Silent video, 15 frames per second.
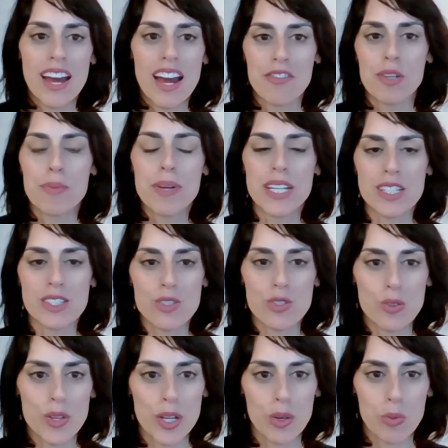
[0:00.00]
everybody to
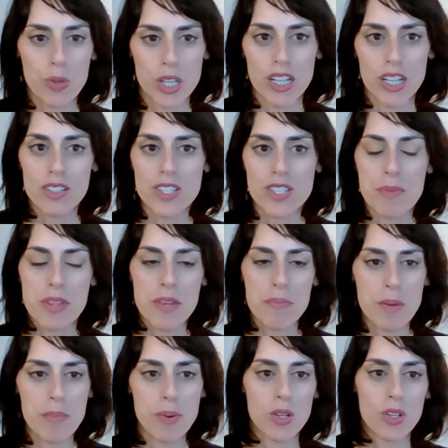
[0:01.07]
do their work. Some of the
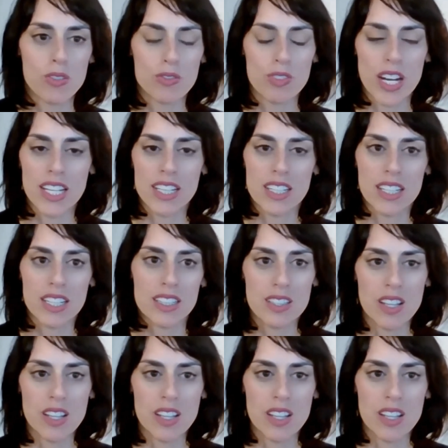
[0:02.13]
people, right, like